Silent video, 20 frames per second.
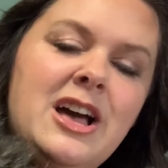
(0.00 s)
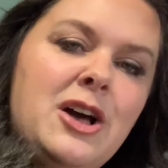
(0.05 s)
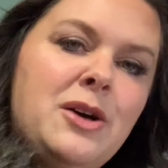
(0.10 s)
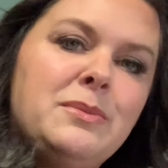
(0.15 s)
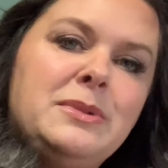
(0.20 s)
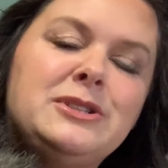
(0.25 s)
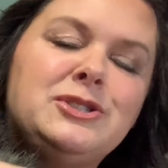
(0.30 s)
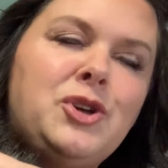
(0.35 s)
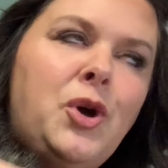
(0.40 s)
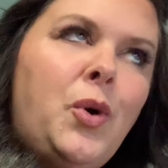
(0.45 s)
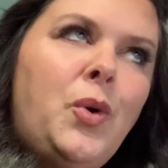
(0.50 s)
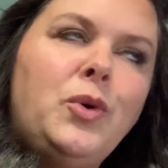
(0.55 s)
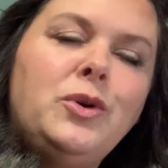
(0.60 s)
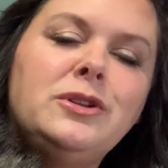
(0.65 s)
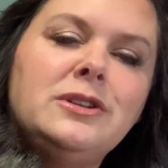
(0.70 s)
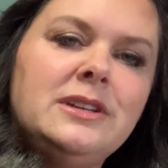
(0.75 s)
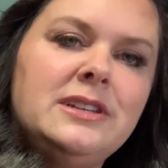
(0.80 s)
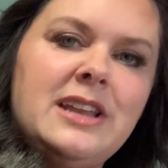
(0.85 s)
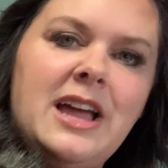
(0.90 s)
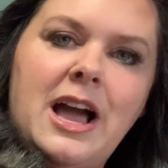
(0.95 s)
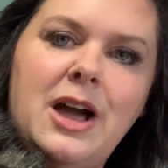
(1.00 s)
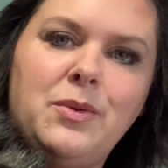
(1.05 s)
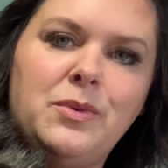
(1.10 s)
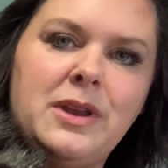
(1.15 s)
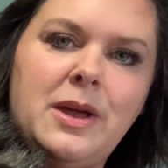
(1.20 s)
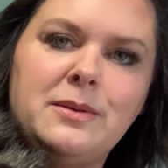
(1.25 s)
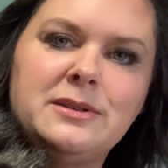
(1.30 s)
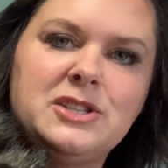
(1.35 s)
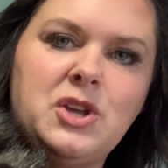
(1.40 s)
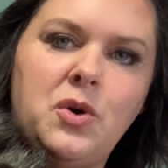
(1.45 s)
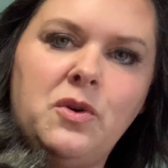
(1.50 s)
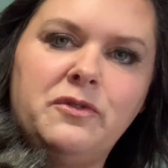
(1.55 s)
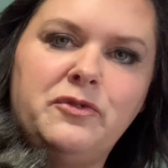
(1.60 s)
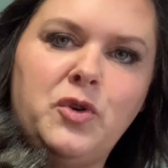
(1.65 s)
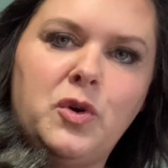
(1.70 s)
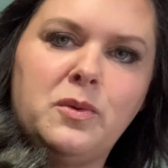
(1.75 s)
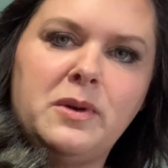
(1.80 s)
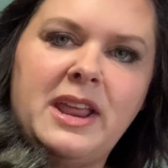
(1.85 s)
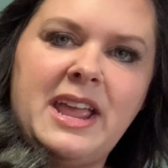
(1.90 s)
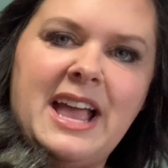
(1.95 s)
but totally not what I was going for
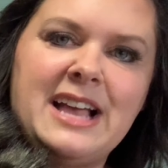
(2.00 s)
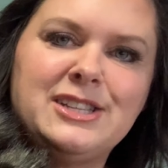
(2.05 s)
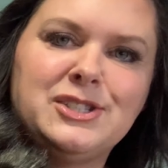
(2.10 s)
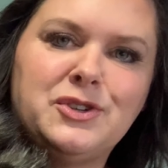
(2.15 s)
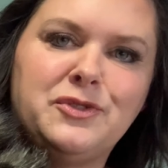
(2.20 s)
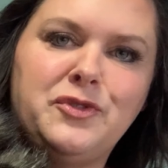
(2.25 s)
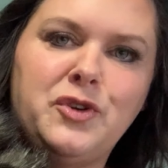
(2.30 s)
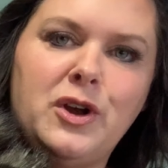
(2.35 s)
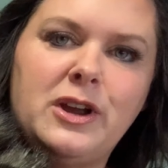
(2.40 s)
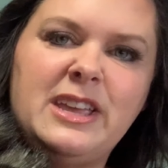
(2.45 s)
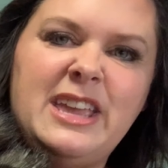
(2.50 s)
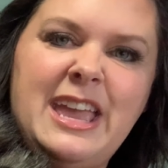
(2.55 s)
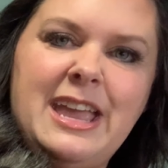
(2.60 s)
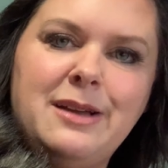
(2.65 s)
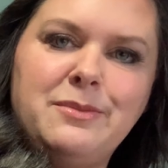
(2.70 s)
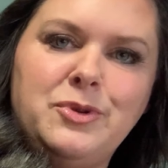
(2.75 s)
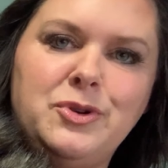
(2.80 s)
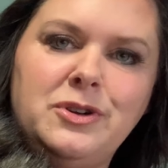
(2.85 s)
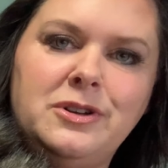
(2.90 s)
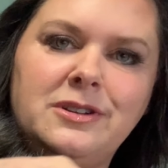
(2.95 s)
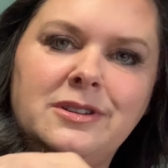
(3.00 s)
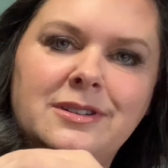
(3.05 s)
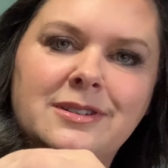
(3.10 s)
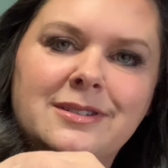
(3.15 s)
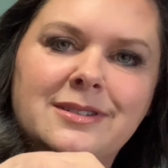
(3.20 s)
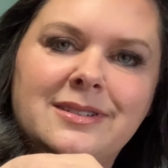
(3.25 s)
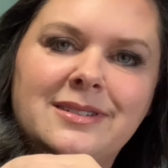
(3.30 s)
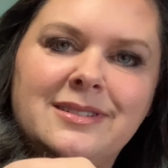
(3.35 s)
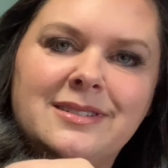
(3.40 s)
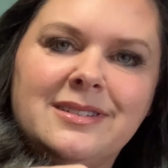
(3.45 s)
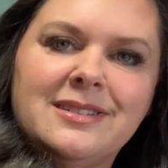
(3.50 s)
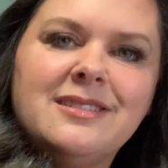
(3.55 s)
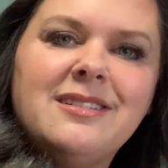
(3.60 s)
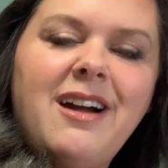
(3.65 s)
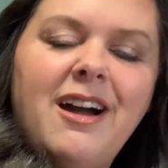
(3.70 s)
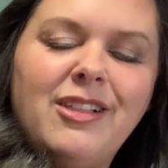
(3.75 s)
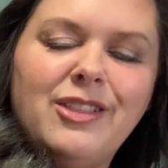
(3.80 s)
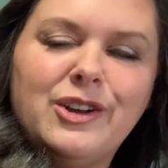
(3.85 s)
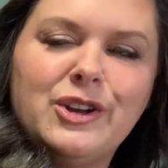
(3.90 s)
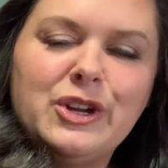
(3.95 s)
when I asked her for a camel
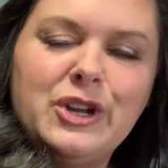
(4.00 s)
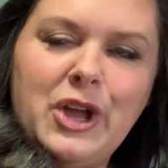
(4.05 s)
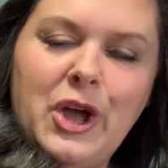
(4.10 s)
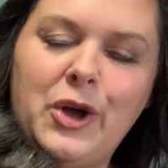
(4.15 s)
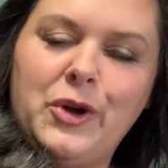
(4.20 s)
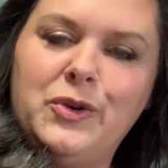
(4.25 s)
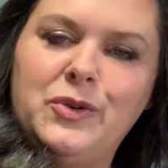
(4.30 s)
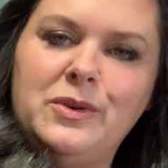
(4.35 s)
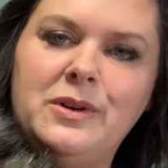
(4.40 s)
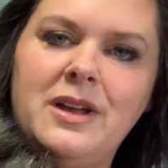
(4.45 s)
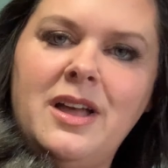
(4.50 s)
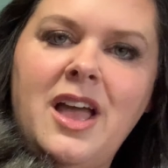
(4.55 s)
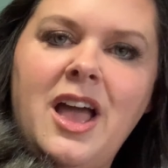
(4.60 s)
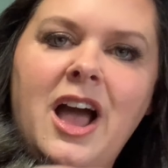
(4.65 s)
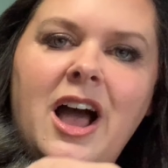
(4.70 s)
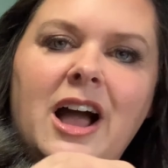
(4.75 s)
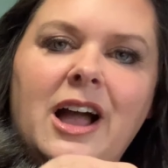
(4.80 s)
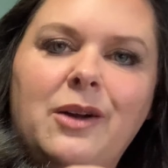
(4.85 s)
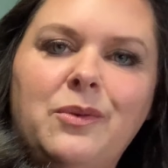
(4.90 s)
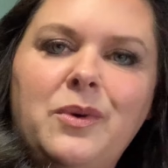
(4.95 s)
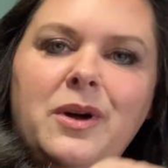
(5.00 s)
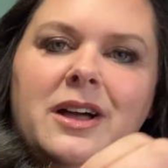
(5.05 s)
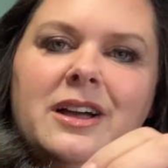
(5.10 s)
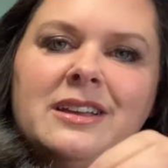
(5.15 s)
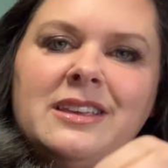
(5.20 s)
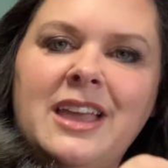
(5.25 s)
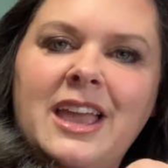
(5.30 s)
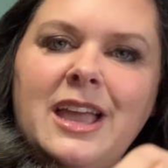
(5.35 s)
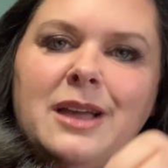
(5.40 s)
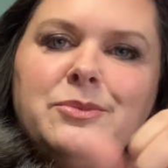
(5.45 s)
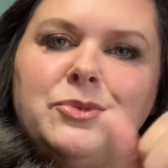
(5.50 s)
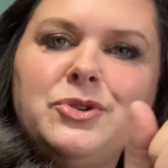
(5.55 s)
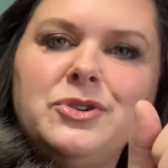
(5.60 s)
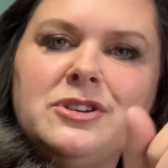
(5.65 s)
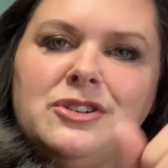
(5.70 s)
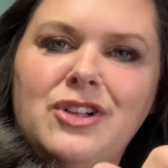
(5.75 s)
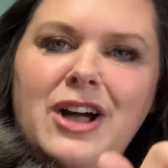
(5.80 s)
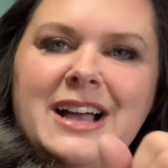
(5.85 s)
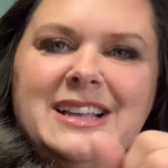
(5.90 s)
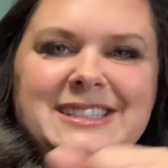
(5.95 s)
color coat. I want a camel
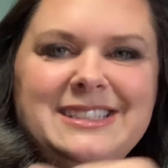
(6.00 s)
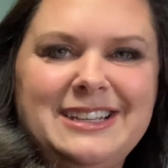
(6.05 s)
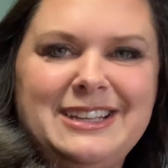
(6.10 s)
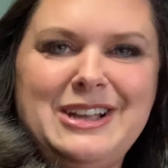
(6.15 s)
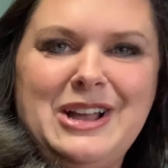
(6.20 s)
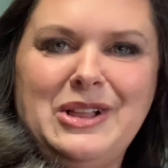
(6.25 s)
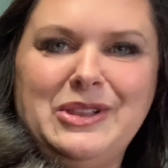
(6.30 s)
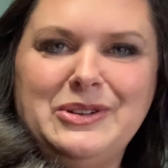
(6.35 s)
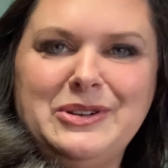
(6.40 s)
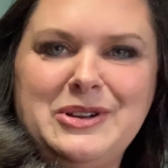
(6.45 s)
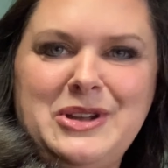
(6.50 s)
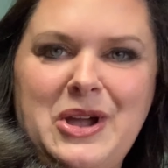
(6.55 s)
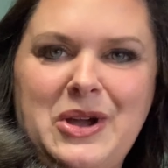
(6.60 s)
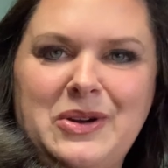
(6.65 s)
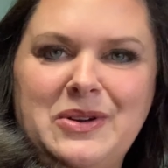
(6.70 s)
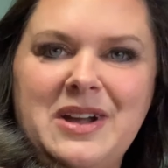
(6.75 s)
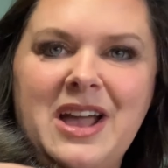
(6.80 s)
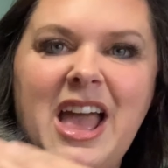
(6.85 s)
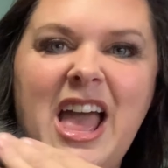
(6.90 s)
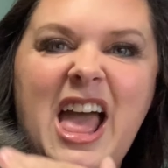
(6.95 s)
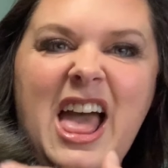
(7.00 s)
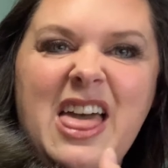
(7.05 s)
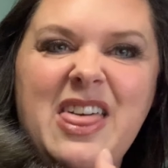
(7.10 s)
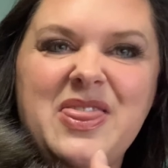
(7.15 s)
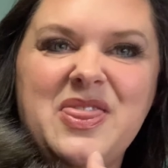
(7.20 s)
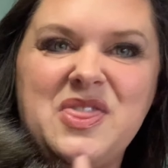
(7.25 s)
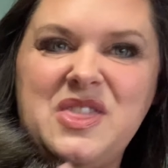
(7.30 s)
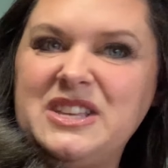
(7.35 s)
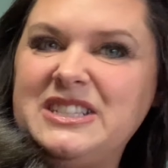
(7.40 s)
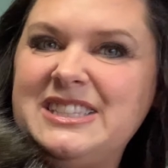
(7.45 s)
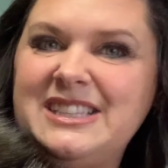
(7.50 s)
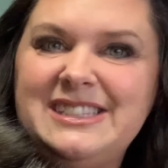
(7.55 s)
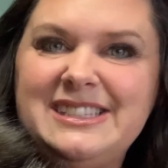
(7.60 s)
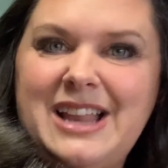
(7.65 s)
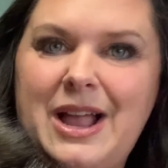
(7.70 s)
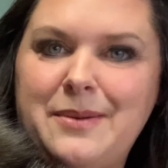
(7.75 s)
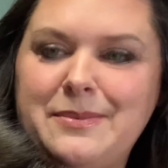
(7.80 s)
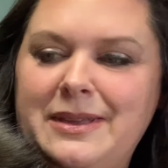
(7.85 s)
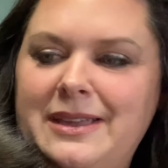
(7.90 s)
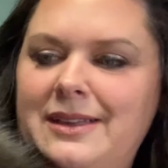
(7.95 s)
classic color coat. This is
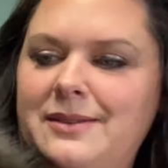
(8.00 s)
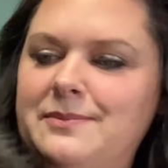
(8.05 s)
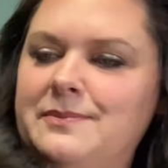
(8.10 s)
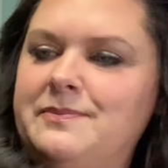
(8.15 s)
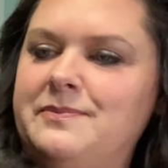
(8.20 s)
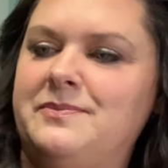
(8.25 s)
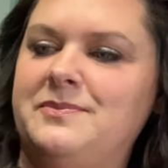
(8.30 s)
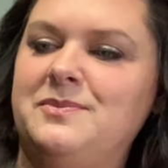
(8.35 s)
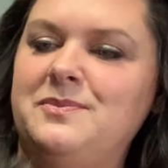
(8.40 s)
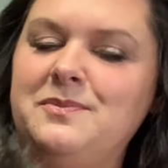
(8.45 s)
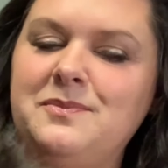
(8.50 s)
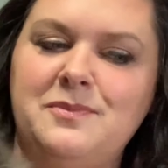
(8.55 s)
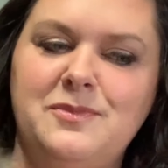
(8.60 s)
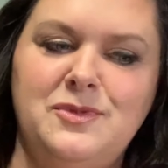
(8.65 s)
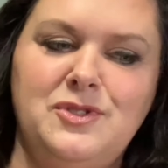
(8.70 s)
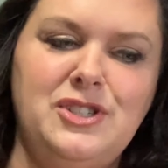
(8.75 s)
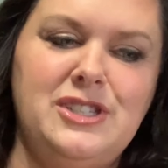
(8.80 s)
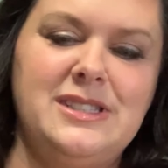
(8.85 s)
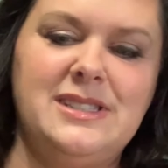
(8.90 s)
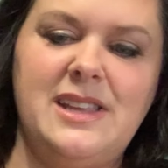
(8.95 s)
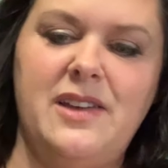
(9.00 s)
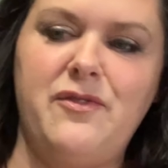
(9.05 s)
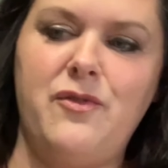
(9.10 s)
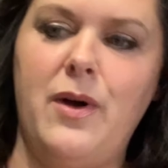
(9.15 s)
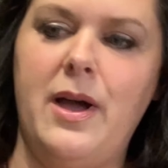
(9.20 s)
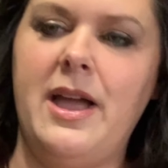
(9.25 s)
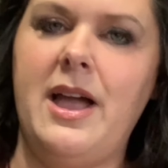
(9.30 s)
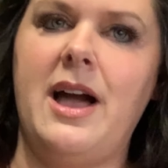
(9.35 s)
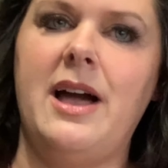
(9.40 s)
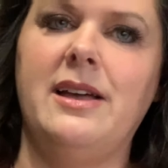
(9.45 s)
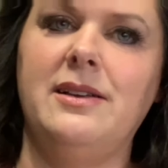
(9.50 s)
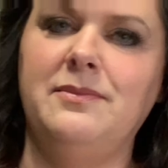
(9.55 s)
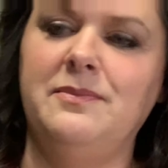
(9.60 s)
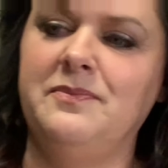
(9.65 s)
not me, just FYI.